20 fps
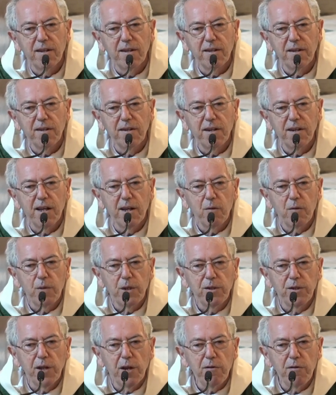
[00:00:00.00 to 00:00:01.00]
Now, we
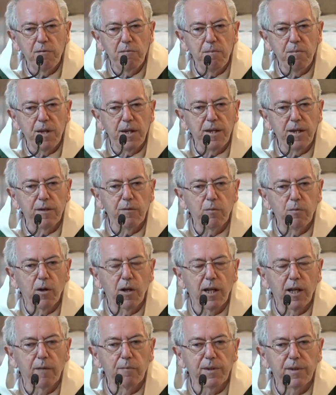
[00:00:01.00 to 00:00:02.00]
don't mean what
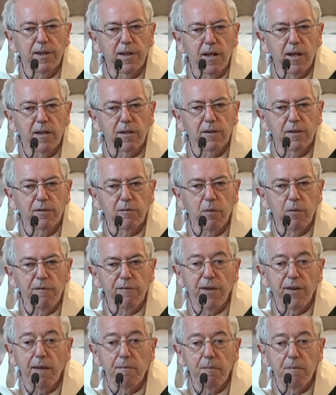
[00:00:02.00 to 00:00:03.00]
comes last. We, in
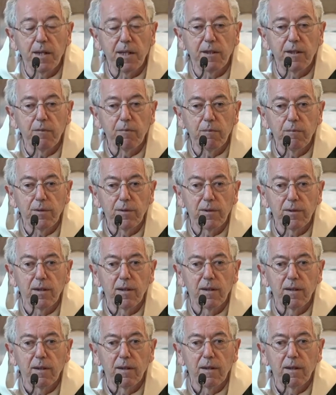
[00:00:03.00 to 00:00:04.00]
fact, mean
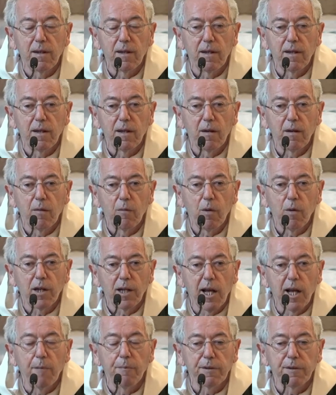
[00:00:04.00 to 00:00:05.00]
what
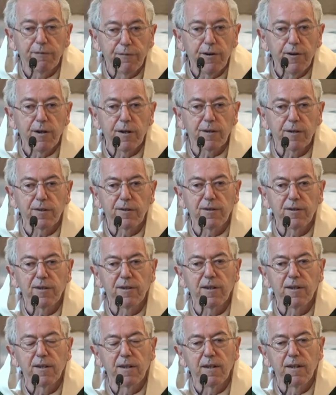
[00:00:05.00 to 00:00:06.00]
comes first.
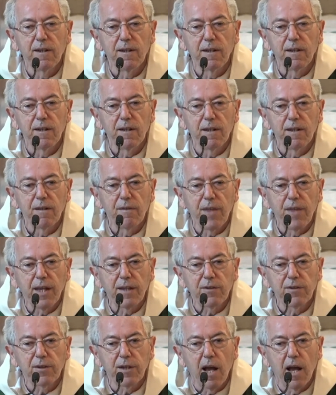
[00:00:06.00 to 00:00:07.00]

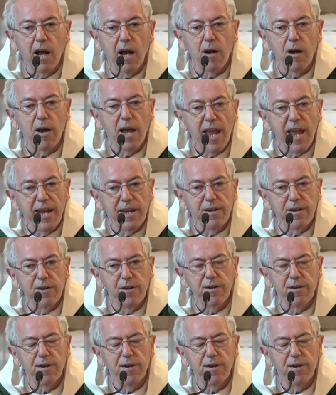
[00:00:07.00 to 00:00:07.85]
That's our end.